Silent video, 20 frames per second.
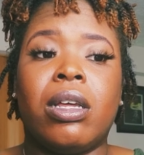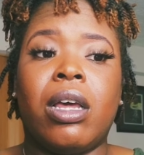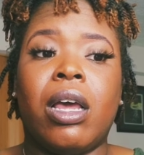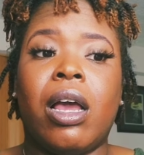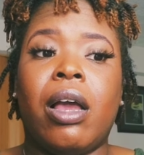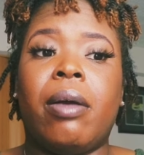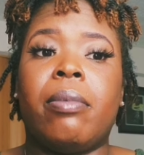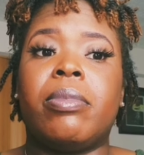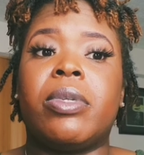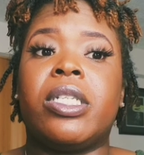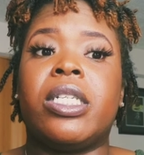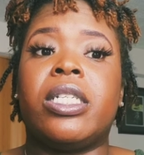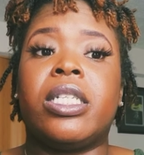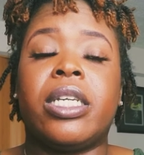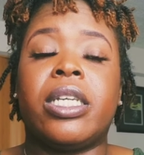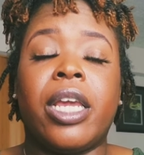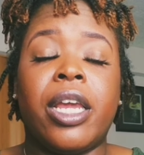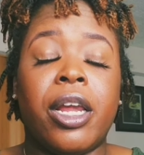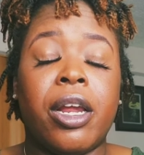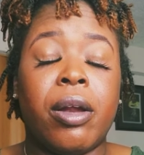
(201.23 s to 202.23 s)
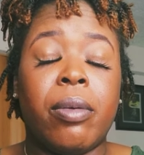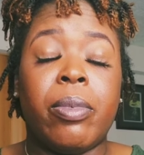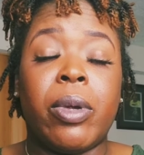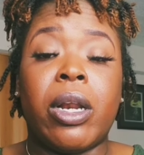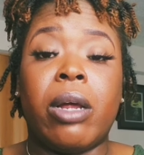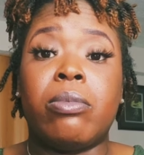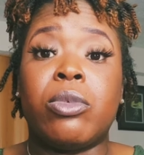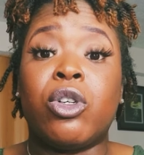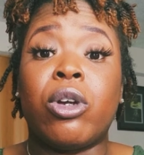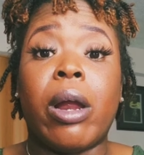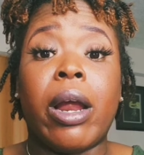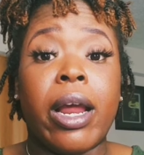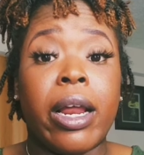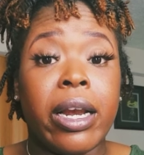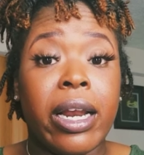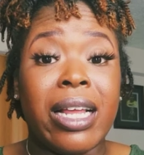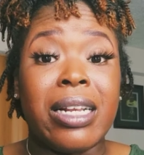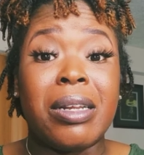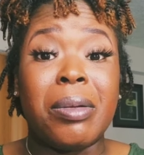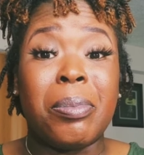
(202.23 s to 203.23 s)
I'm scared, but I'm trying
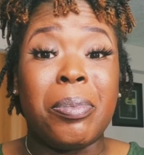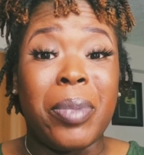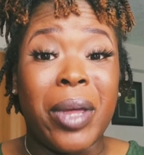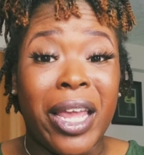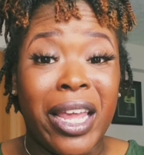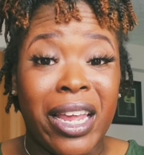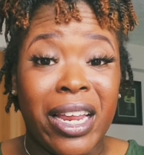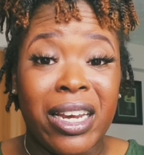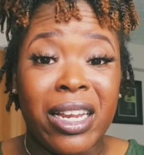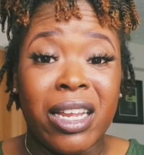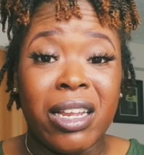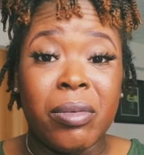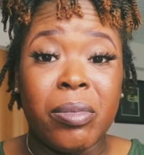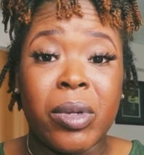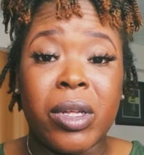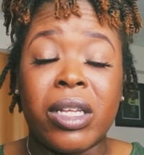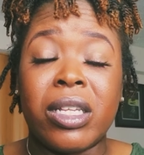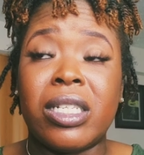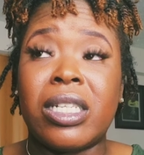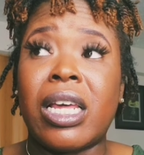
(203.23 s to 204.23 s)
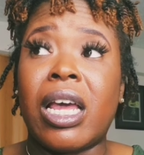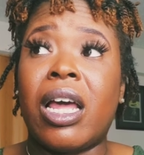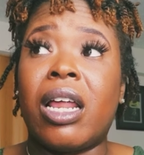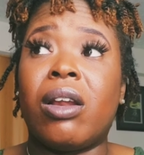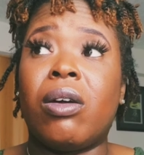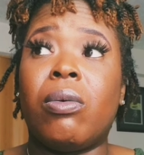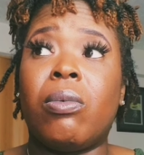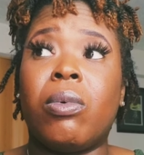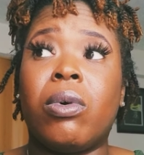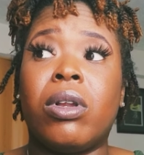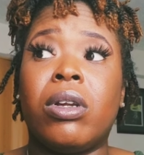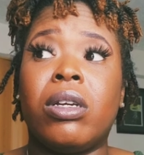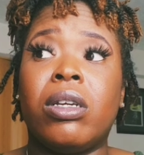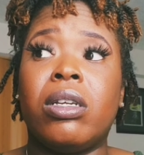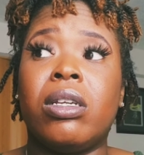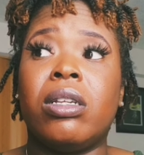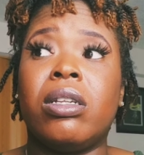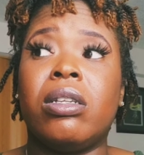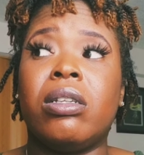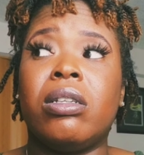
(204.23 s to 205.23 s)
not to panic because I don't want
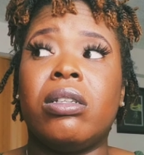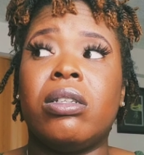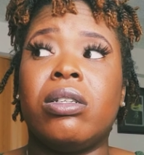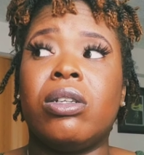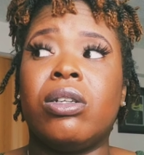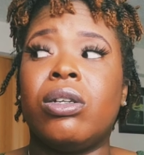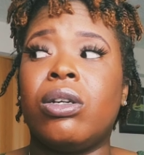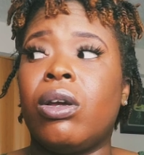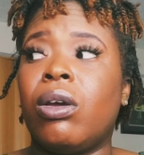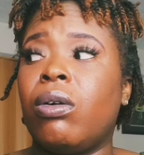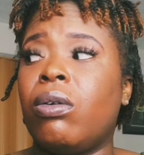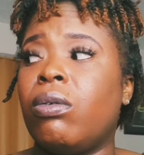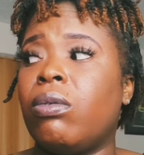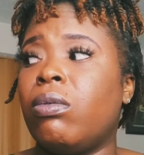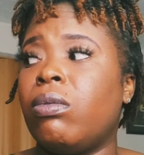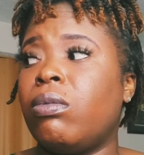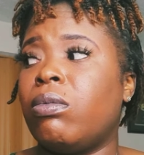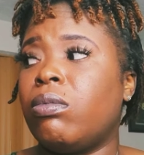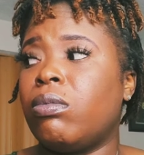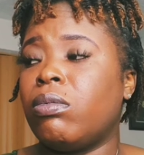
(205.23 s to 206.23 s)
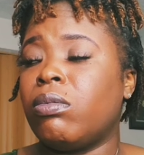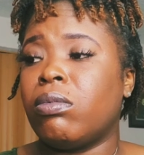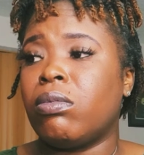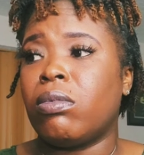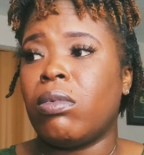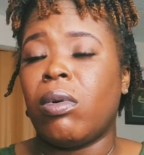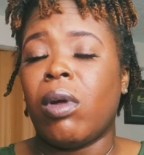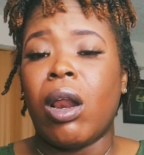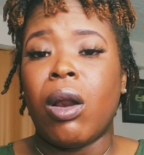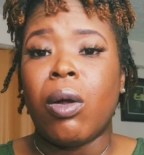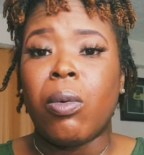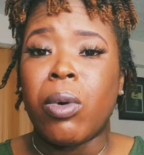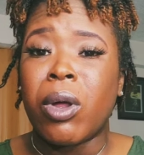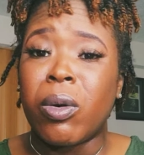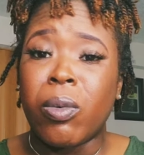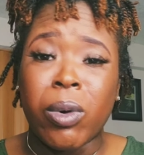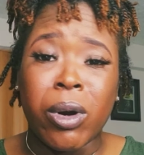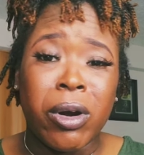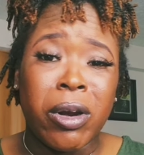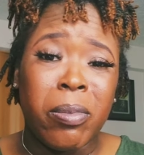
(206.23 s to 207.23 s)
to, I don't want to
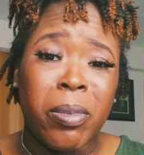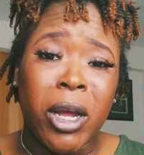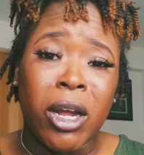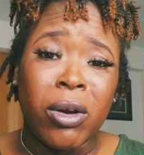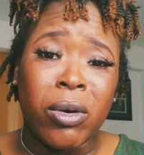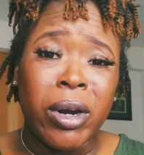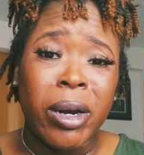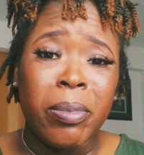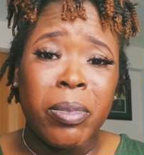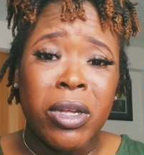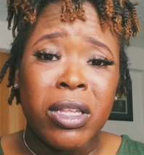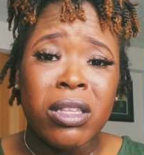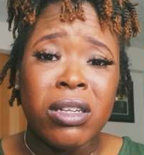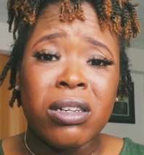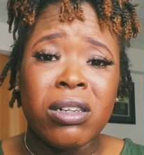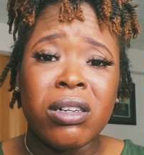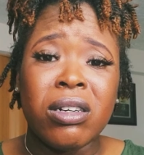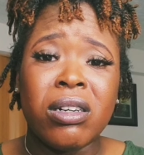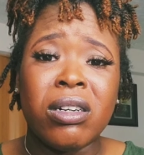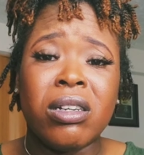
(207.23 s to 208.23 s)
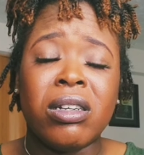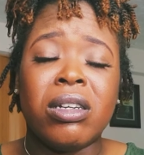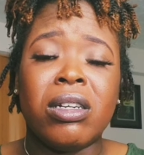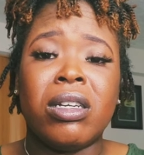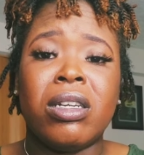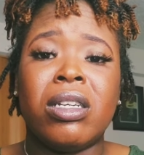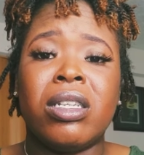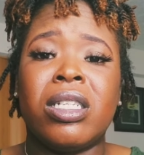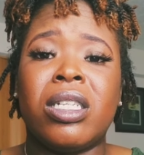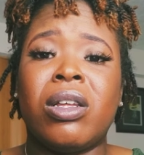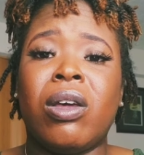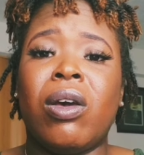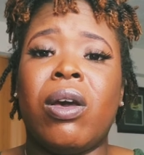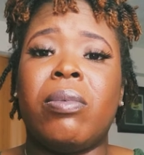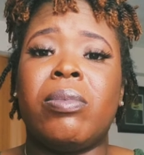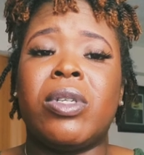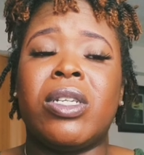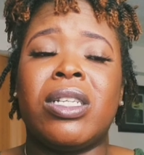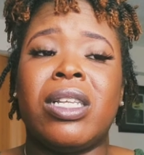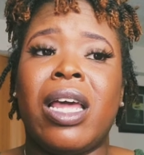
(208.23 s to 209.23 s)
worry my grandmother. So I'm
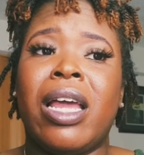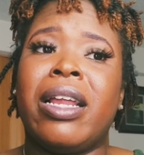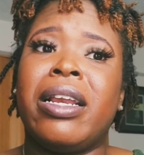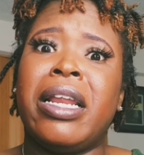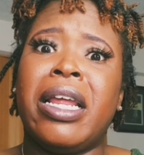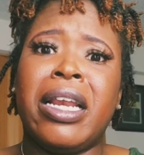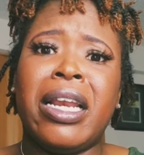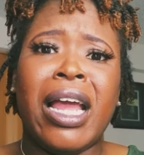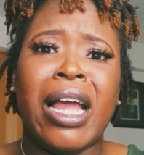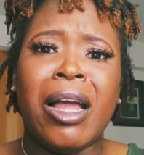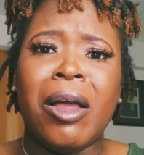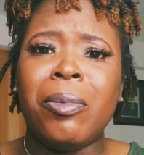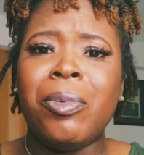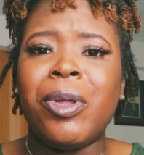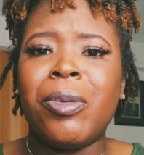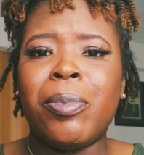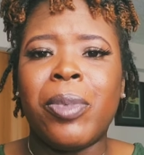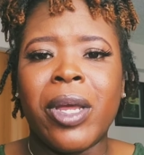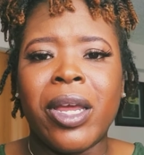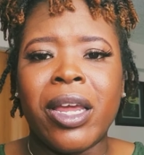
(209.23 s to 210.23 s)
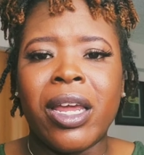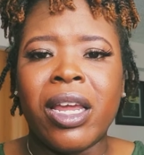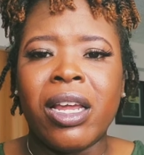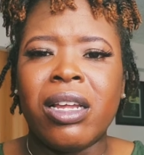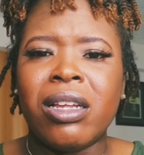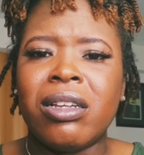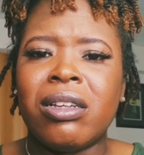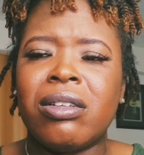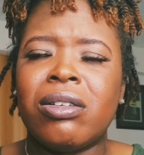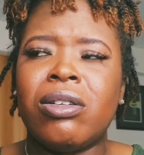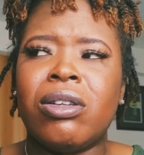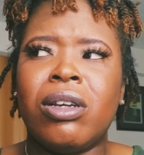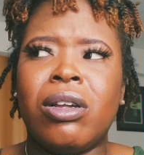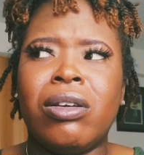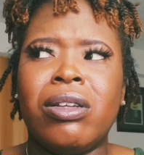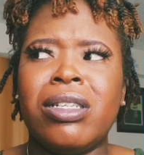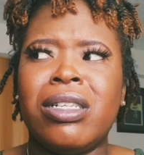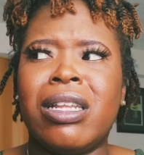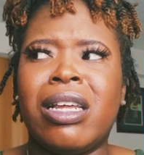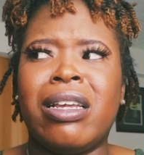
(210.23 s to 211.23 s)
just like, Nana, I'll be back.
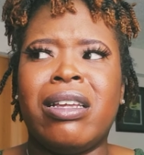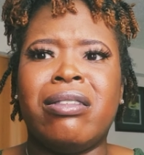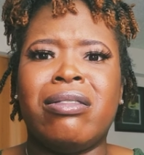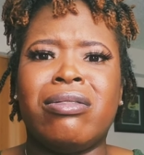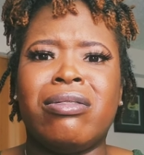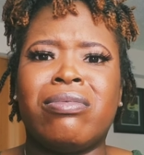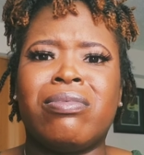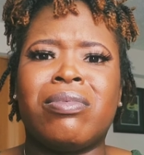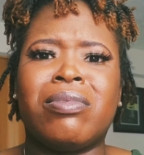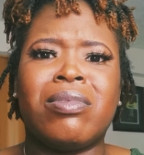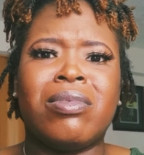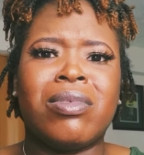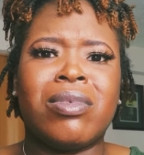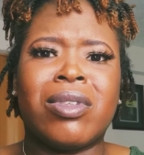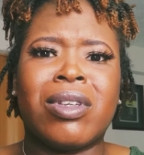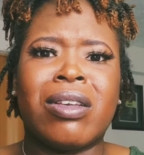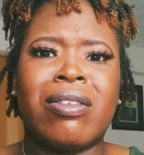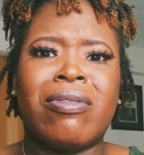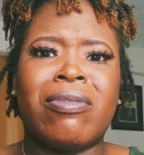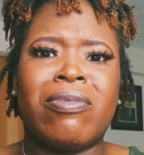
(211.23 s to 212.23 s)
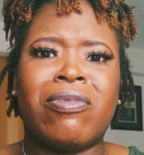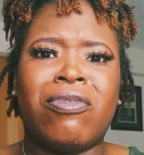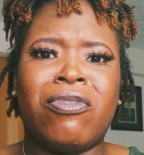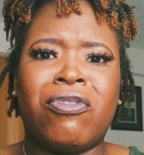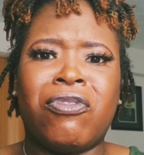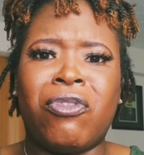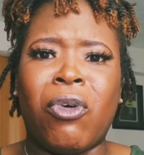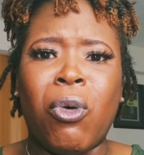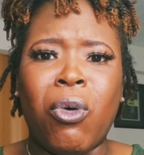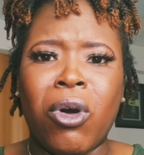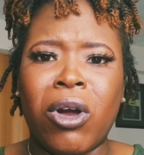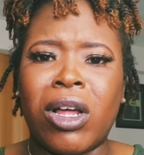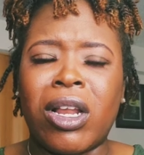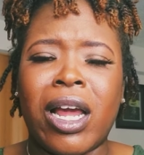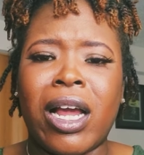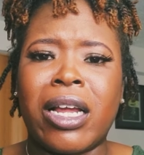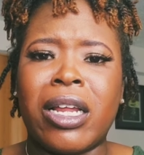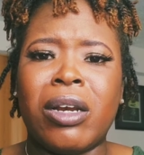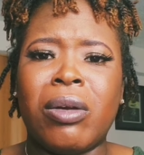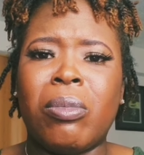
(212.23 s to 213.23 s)
It's
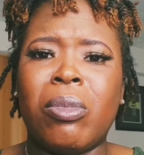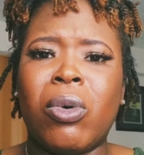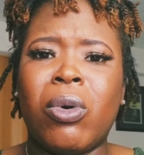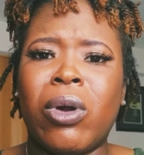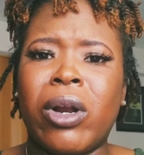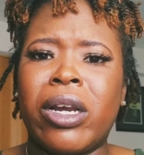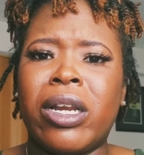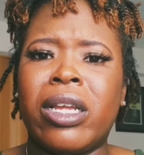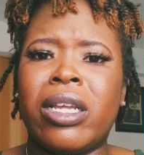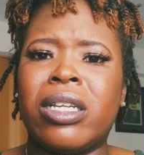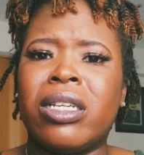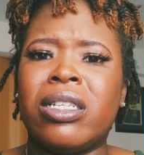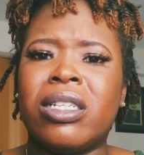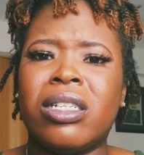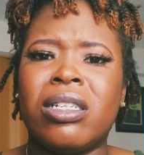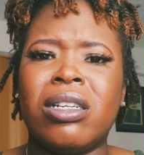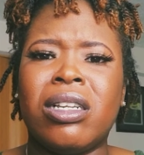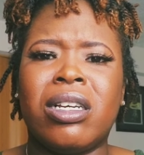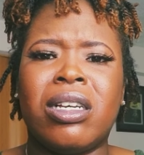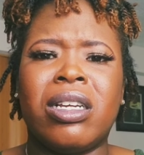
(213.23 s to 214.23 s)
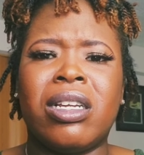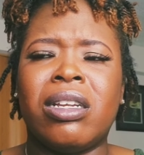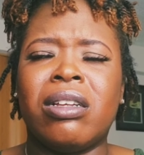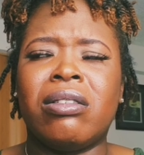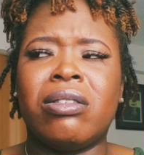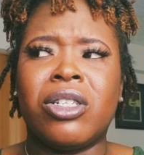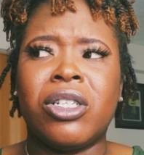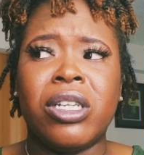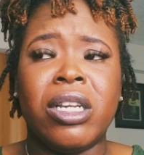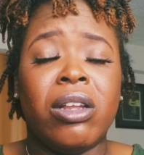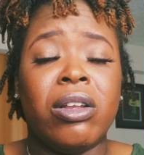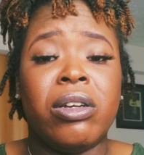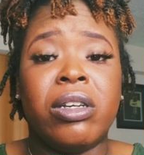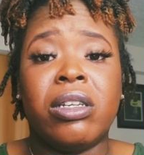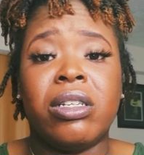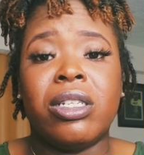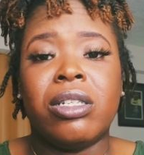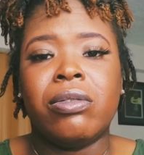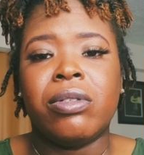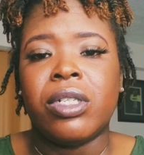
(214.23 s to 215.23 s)
4:00 in the morning.
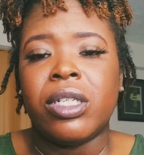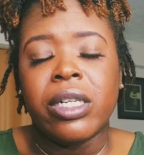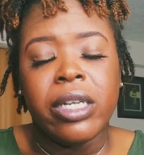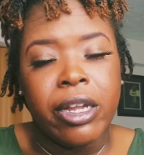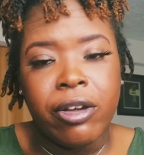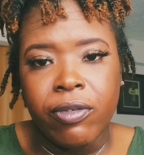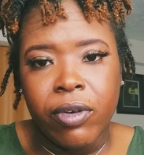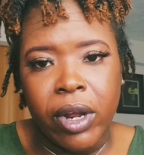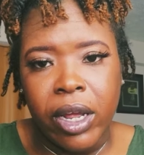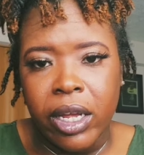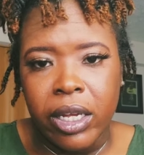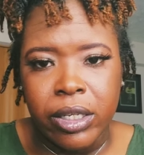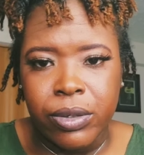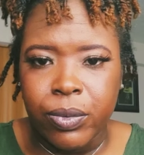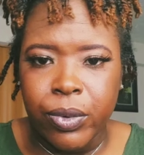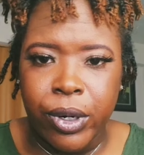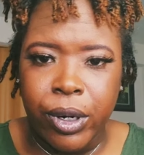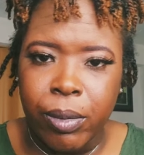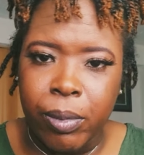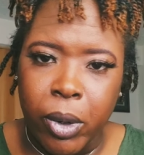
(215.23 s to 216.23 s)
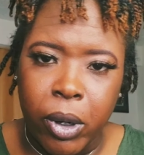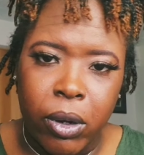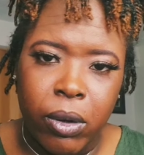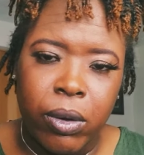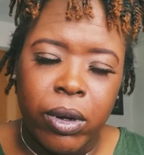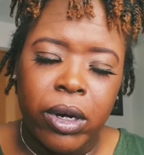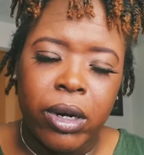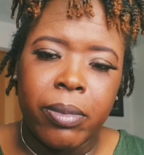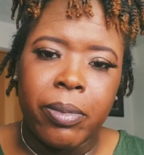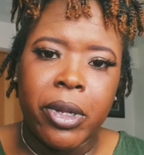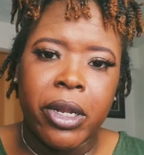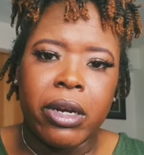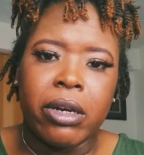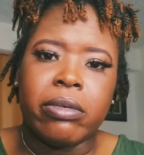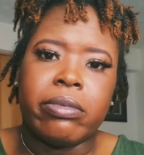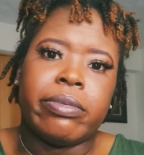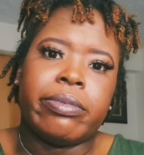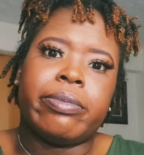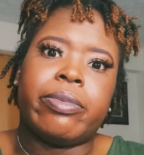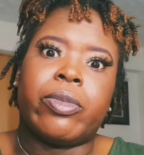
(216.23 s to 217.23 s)
She never asked where I'm going. I mean,
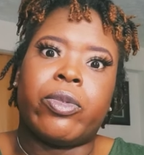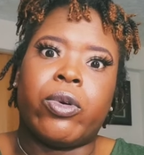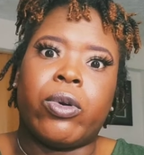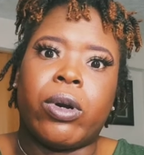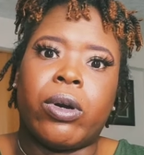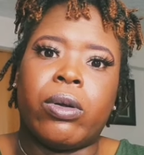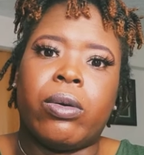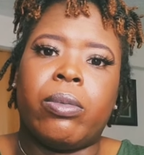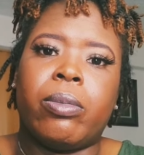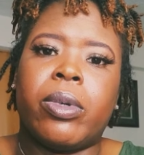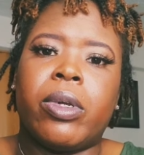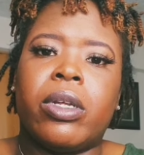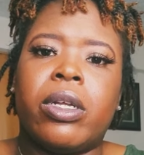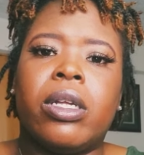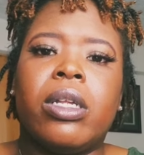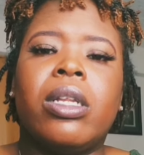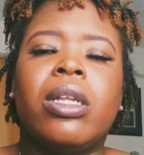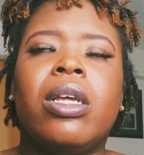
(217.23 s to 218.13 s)
I'm grown, but